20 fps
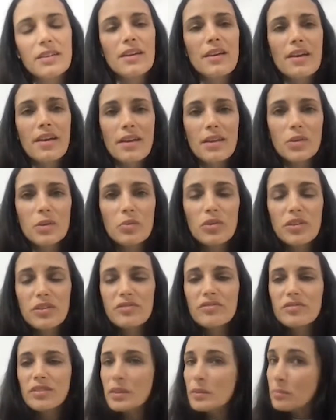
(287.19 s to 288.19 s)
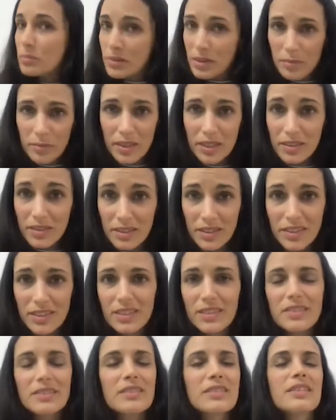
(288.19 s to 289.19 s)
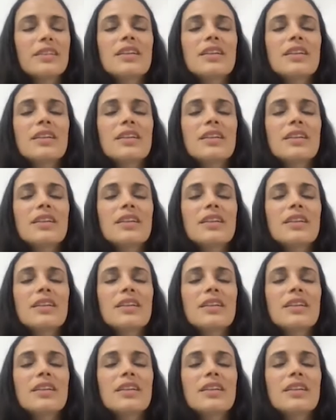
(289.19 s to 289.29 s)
and we've implemented it.